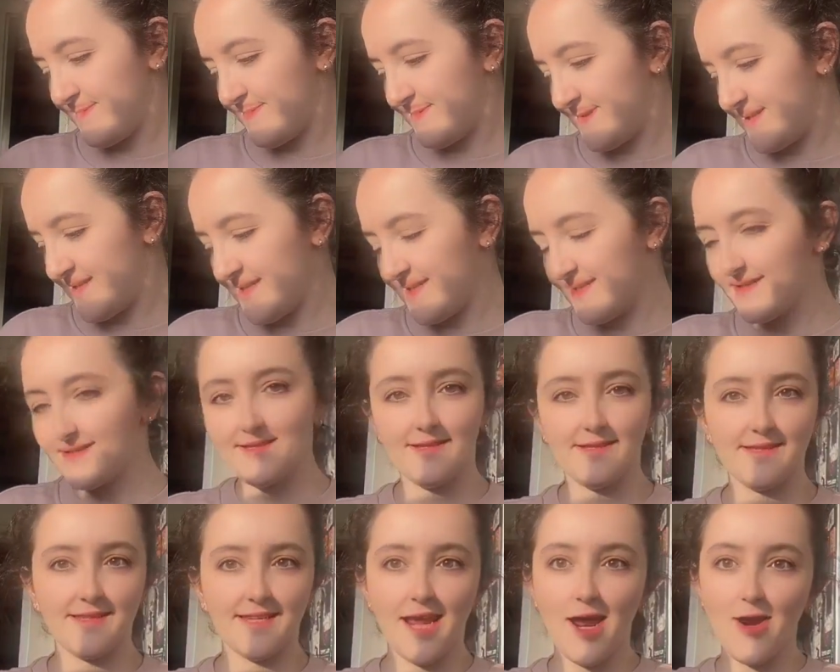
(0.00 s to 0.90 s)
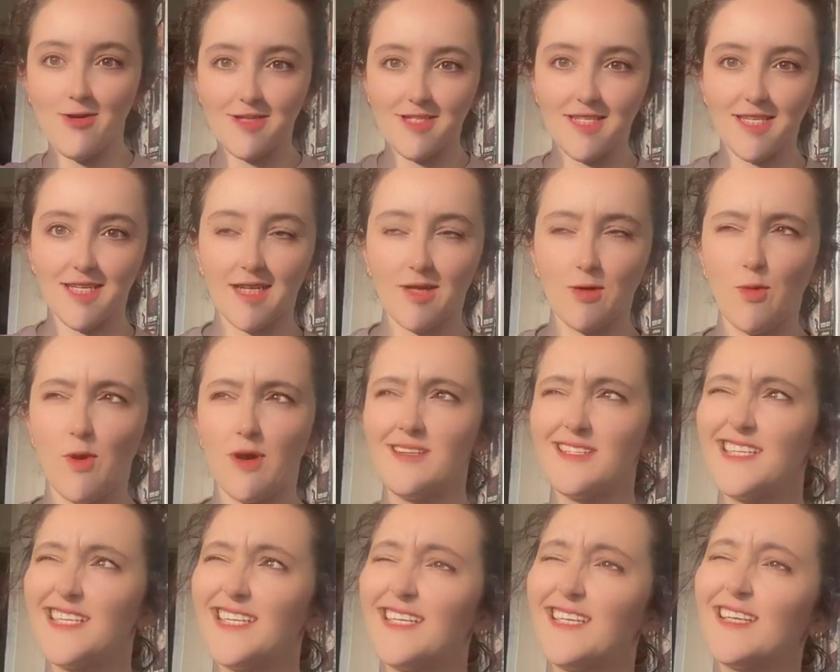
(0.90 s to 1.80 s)
since it's quarantine
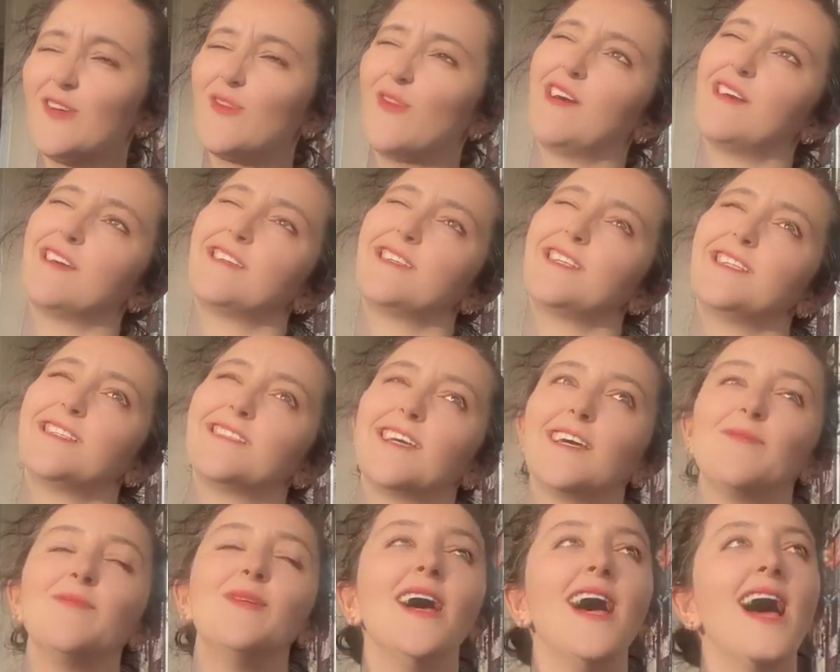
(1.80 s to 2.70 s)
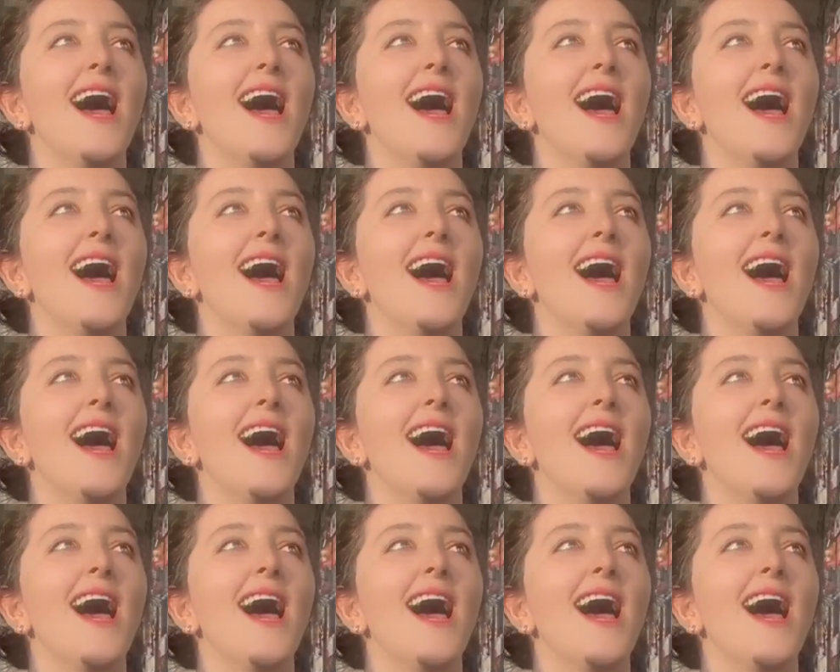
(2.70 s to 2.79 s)
time,